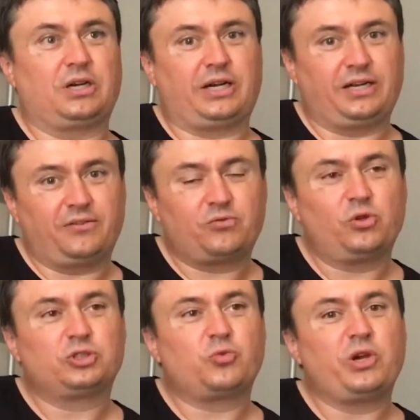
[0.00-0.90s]
Of
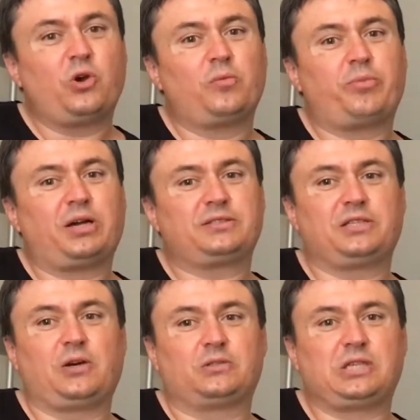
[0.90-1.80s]
course, we all pass
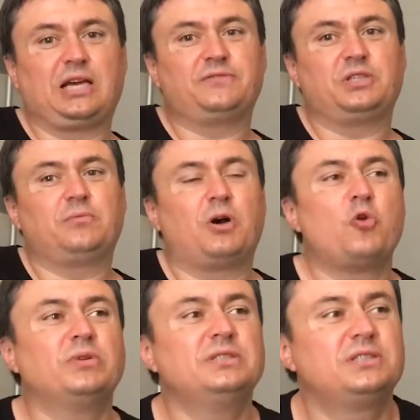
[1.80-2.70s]
in our lives in
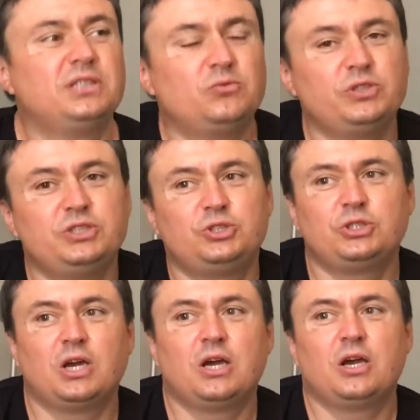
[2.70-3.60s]
moments in
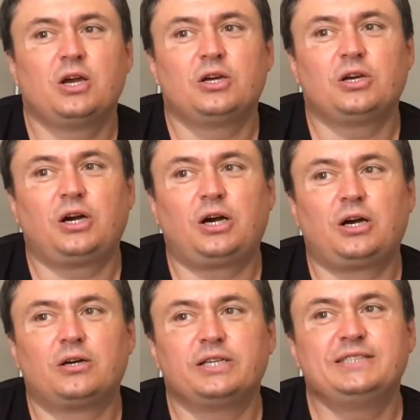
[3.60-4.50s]
which
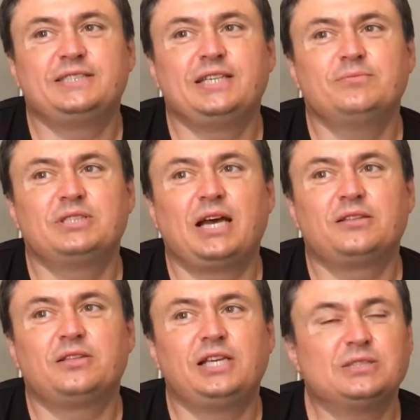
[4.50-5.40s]
it seems
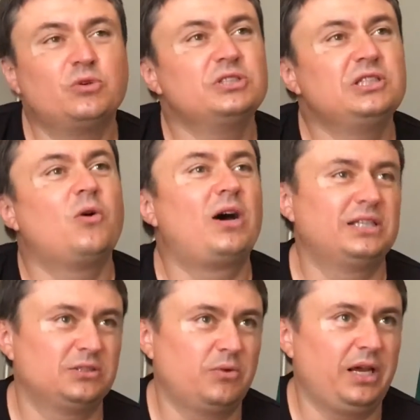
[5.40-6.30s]
that there was no
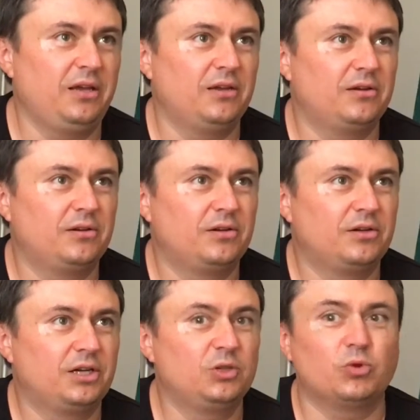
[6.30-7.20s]
other way.
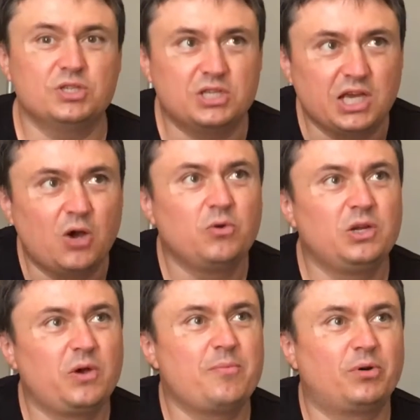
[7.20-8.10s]
It was the
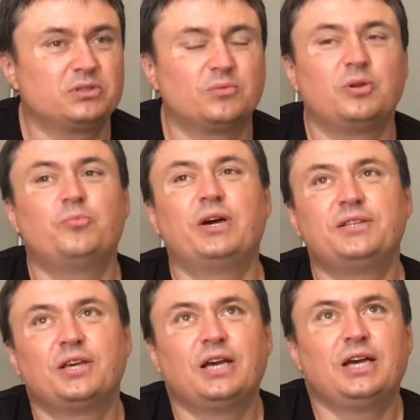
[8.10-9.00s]
only way possible. But